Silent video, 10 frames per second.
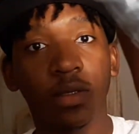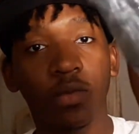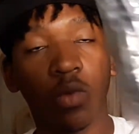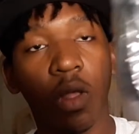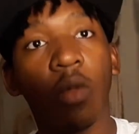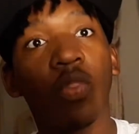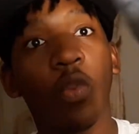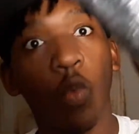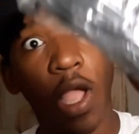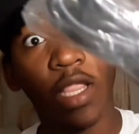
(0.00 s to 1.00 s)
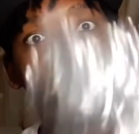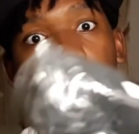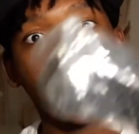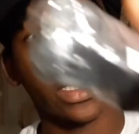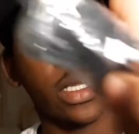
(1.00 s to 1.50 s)
Well, the wiring
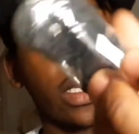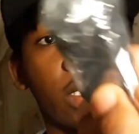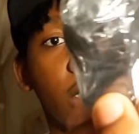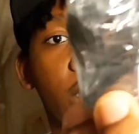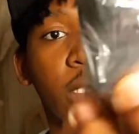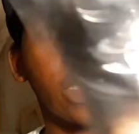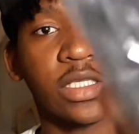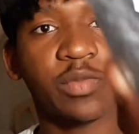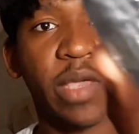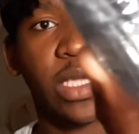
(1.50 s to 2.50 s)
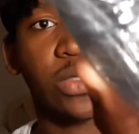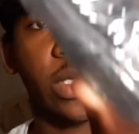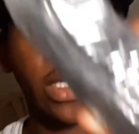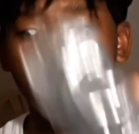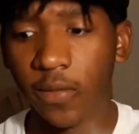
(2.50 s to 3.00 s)
in this package right
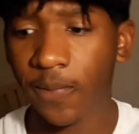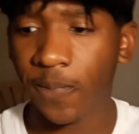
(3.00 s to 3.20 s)
here.